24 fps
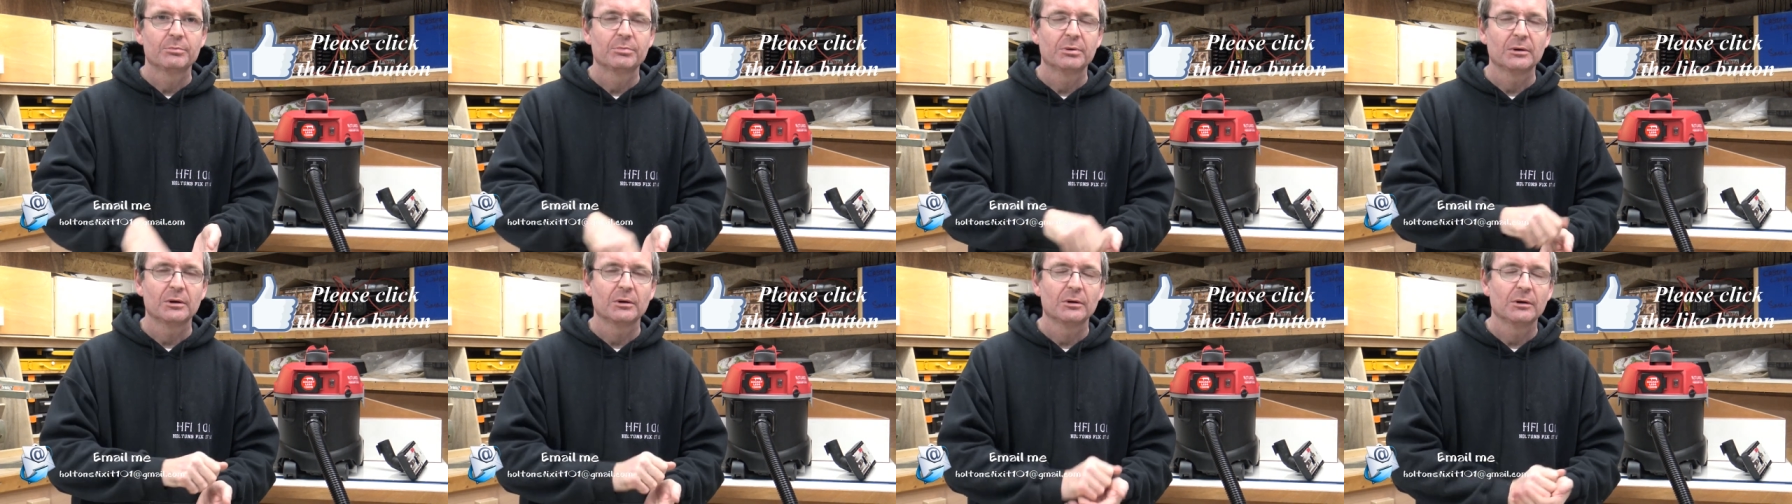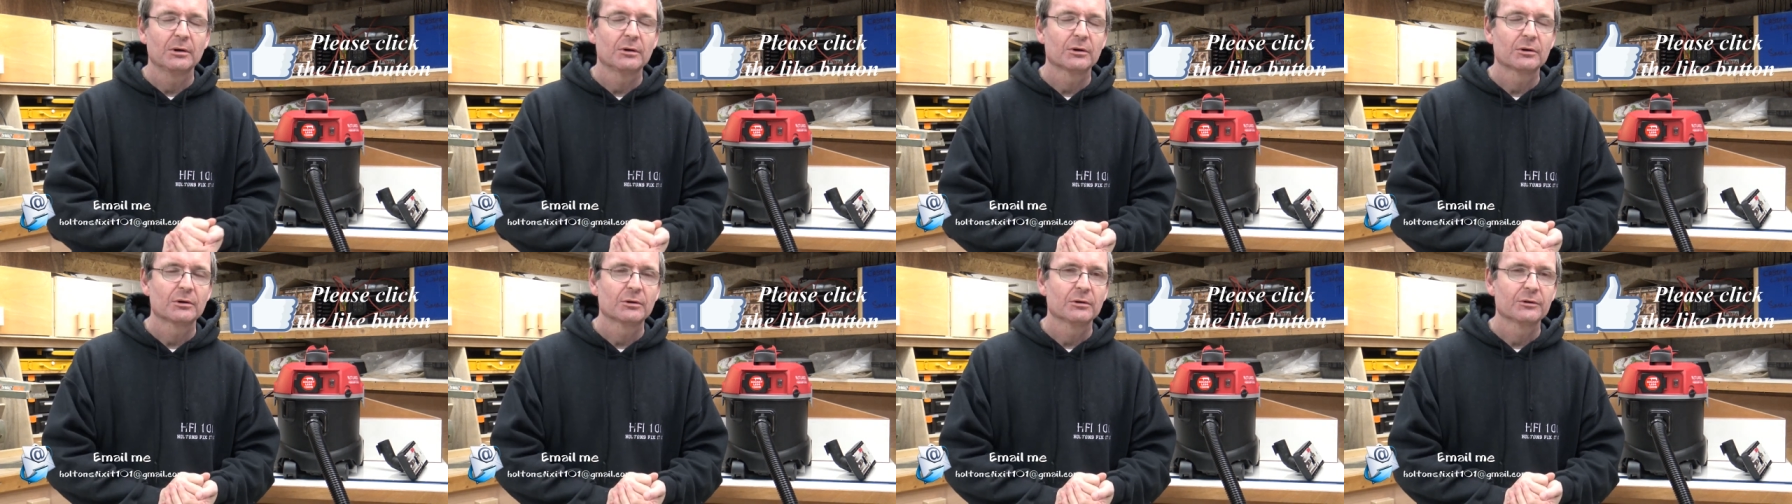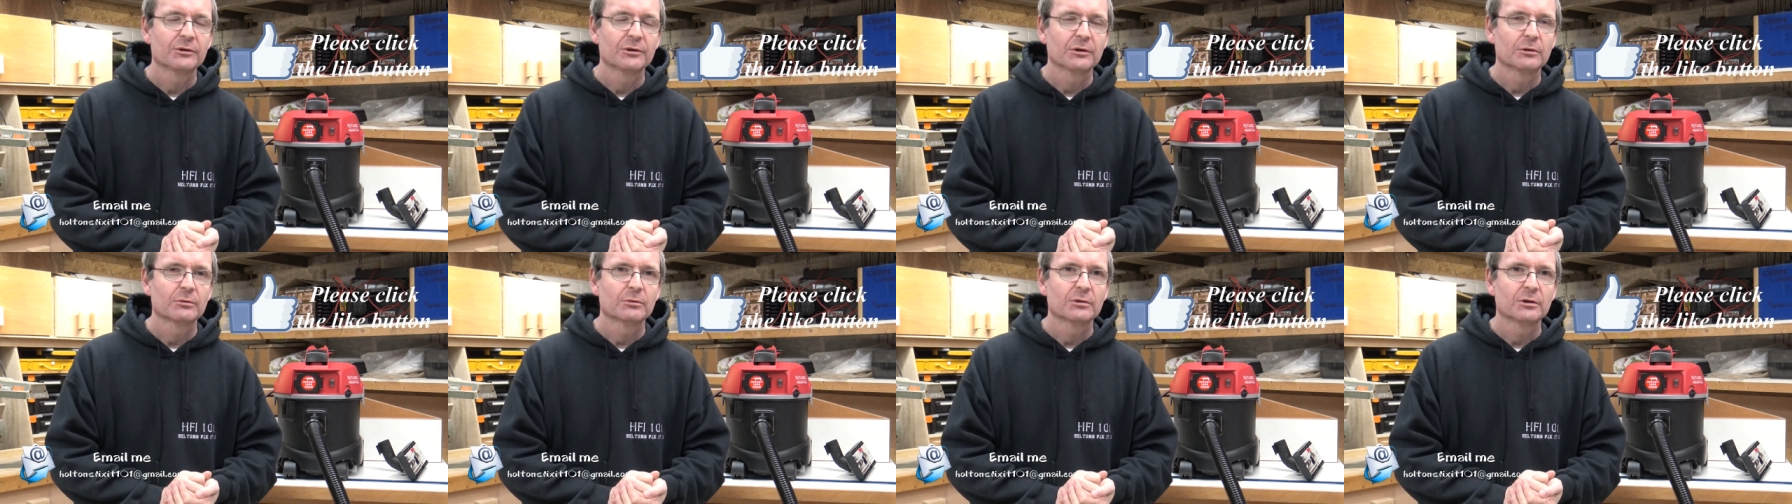put a like on
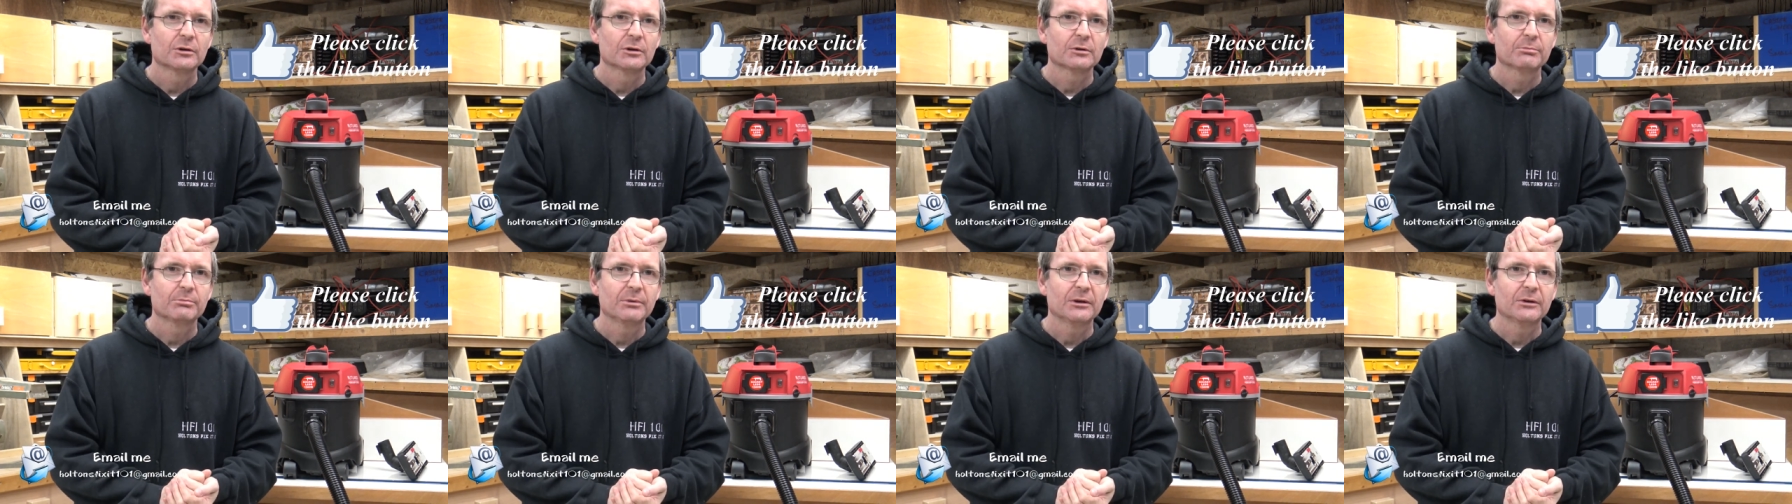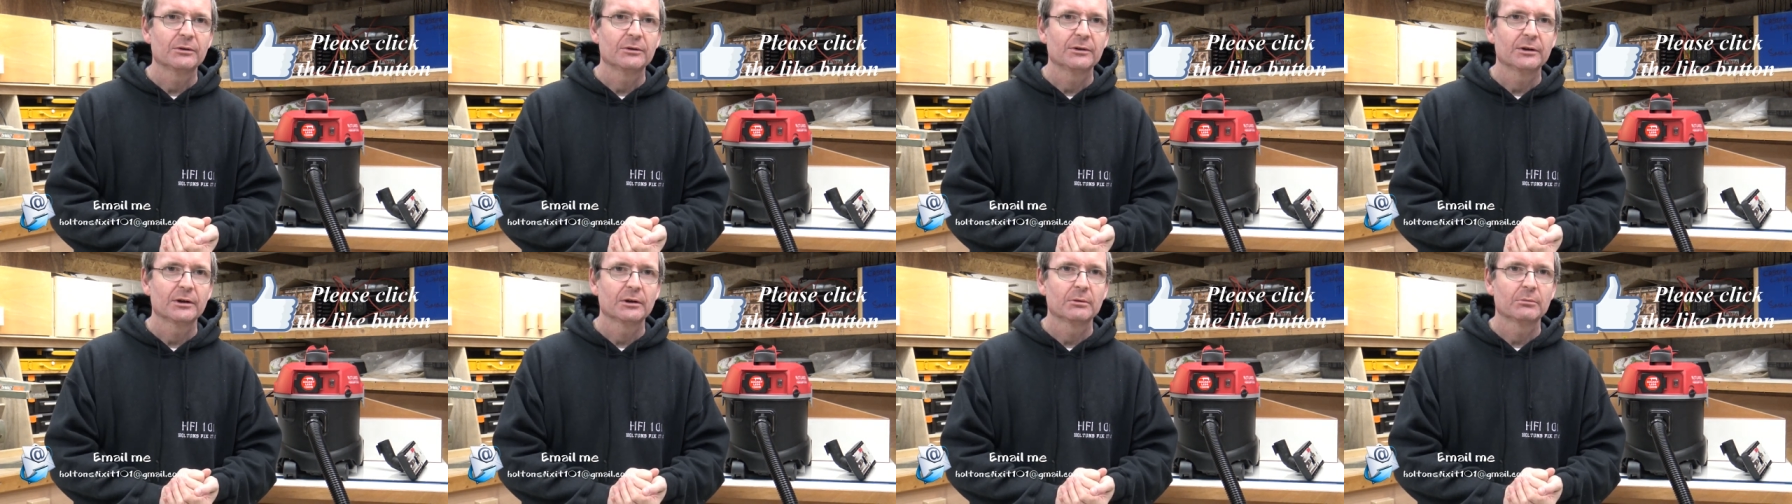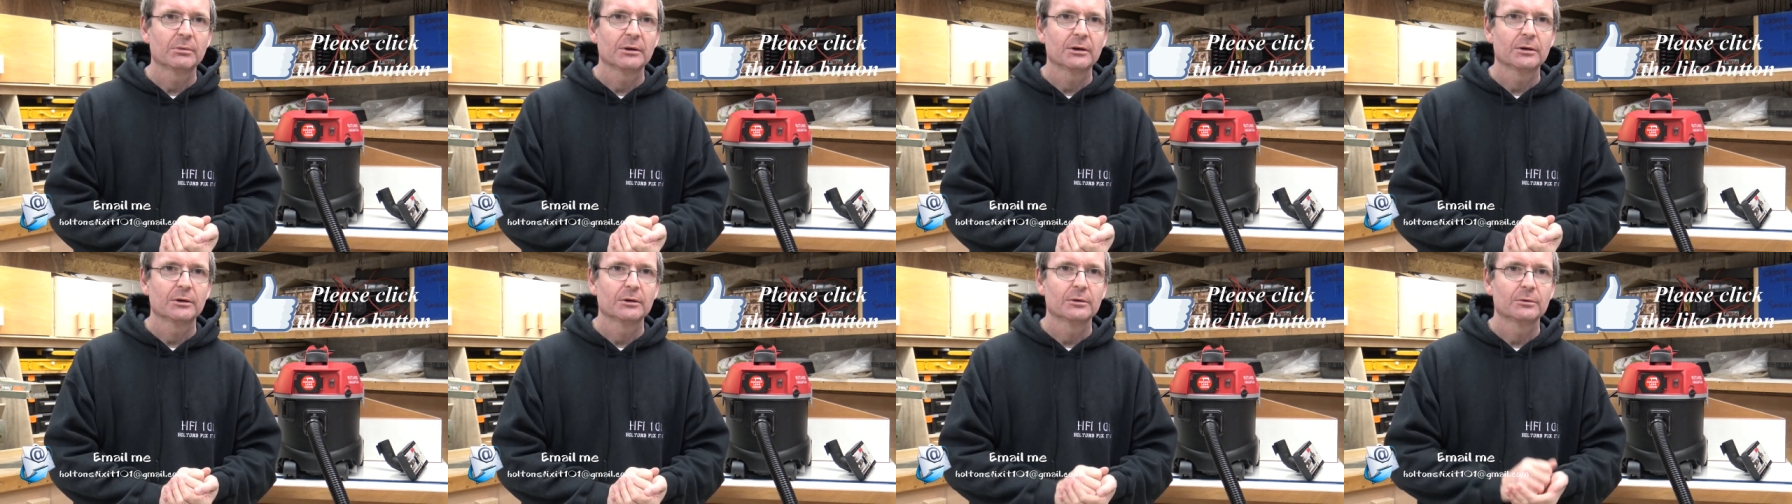the old like button down
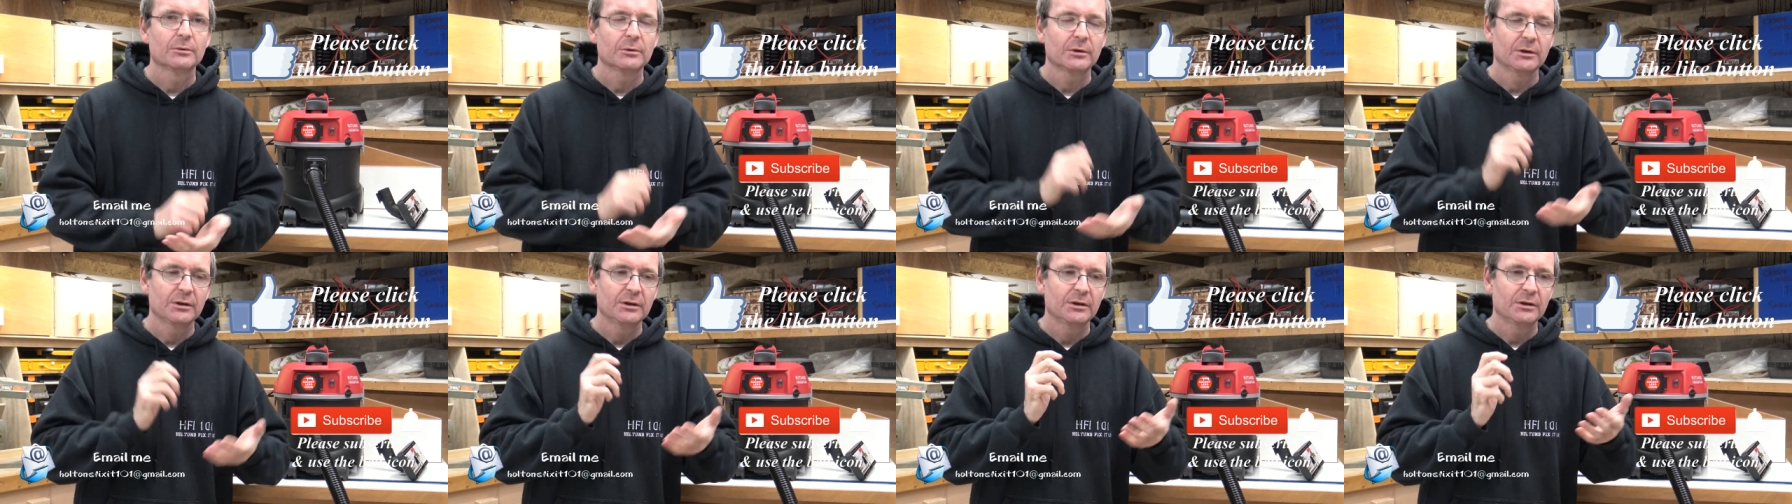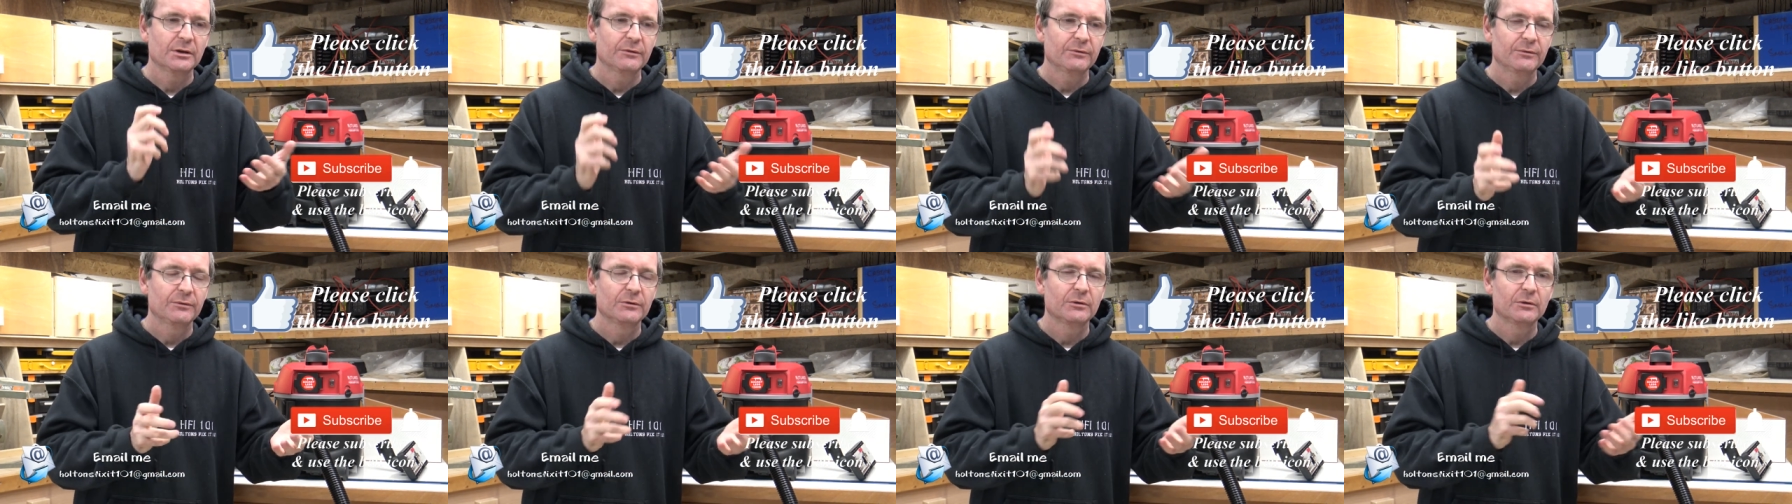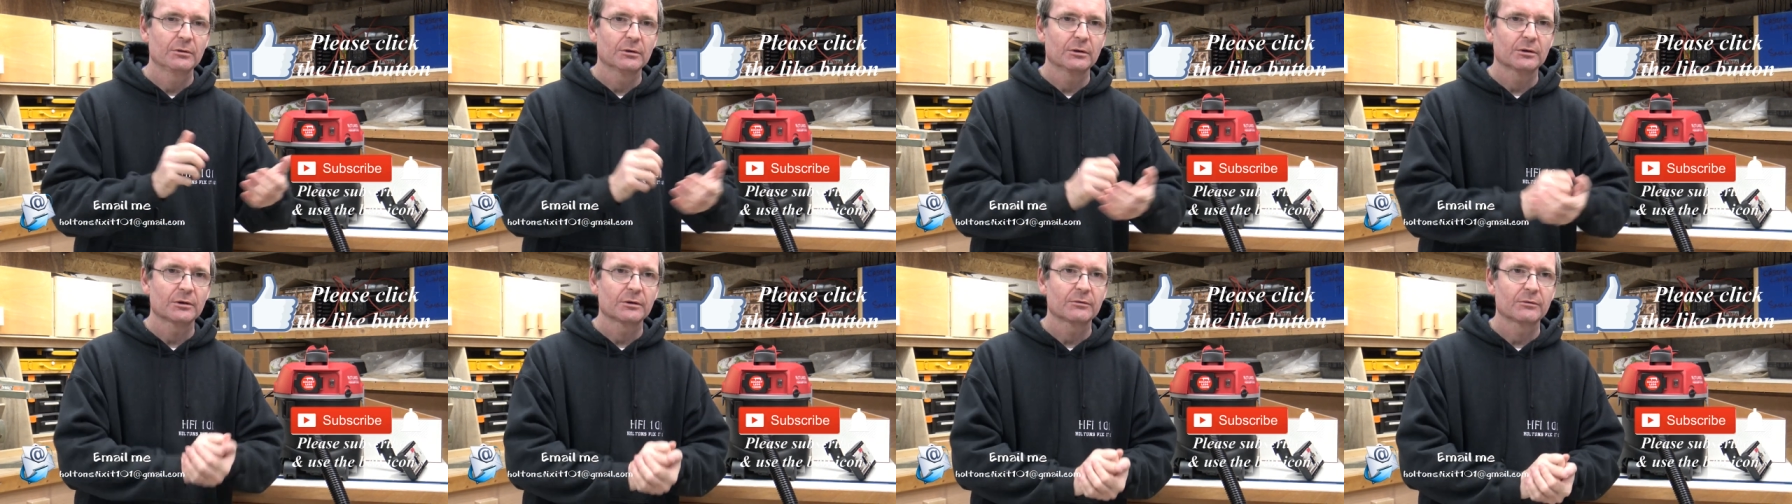below, and if you
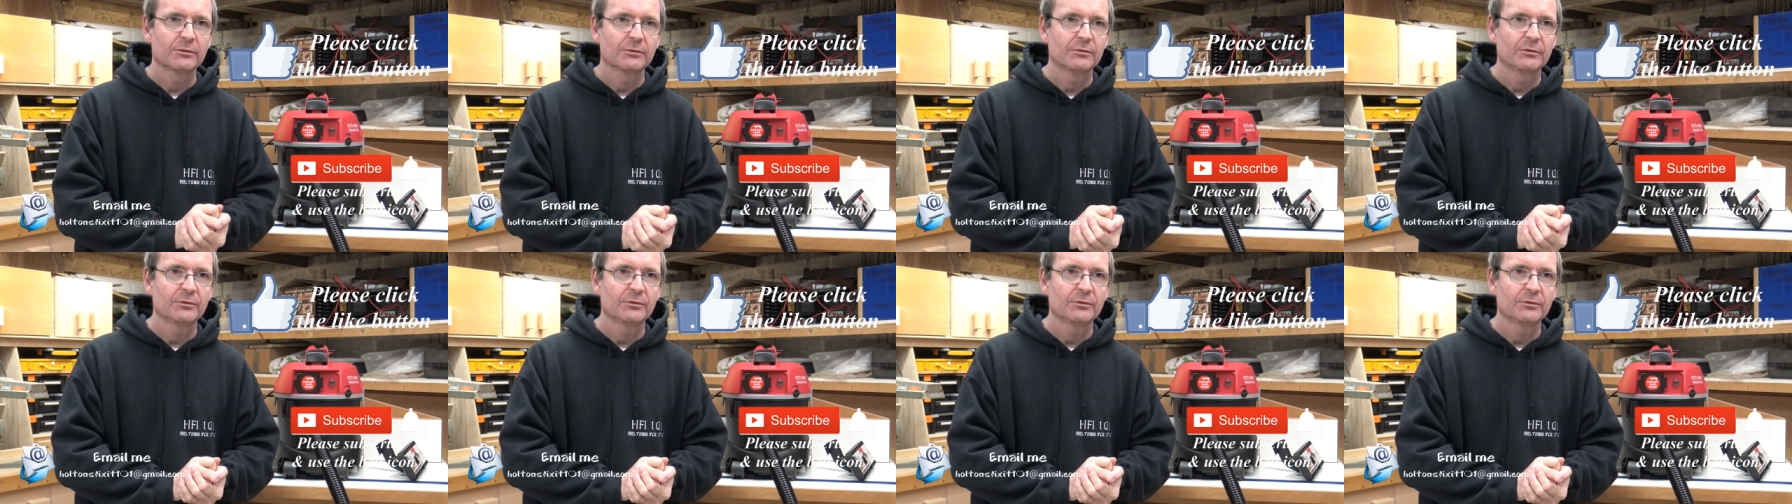like,